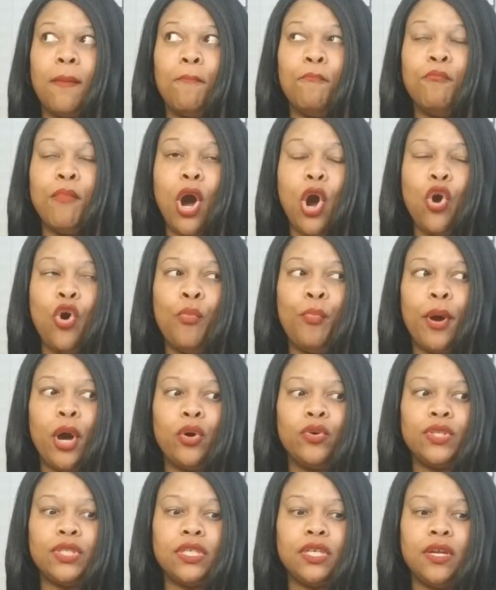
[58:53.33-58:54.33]
Mo
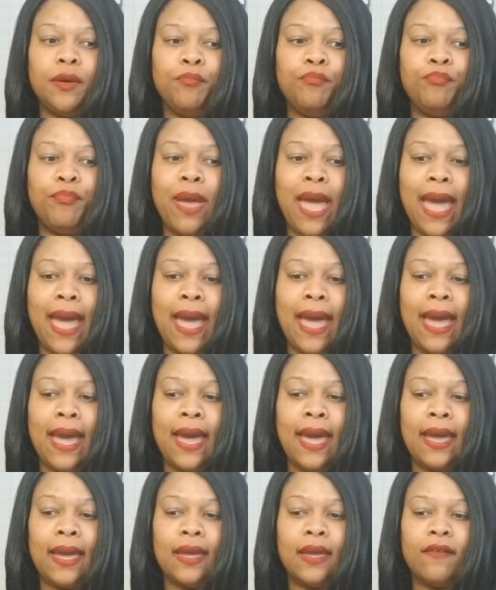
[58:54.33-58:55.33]
posted a
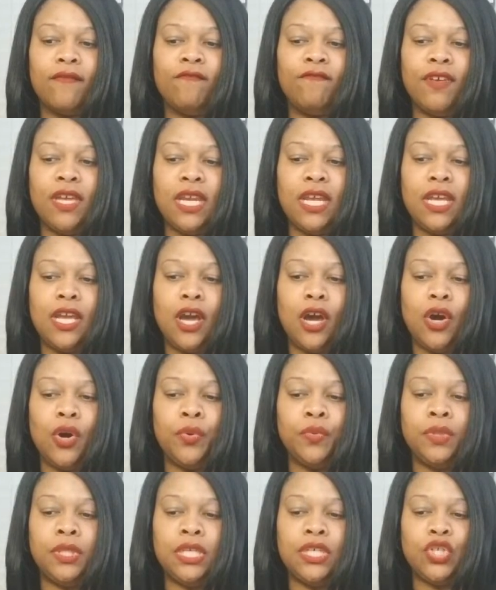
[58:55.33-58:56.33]
bag
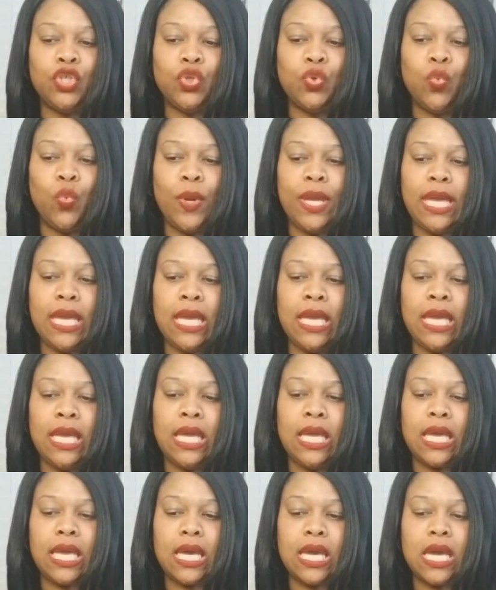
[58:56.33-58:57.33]
video this
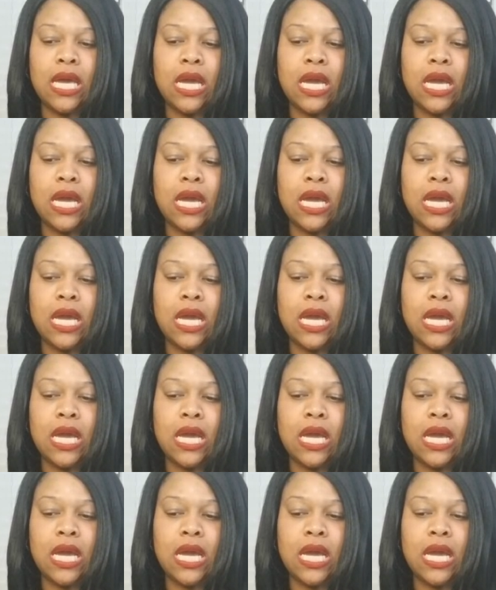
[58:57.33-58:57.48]
week.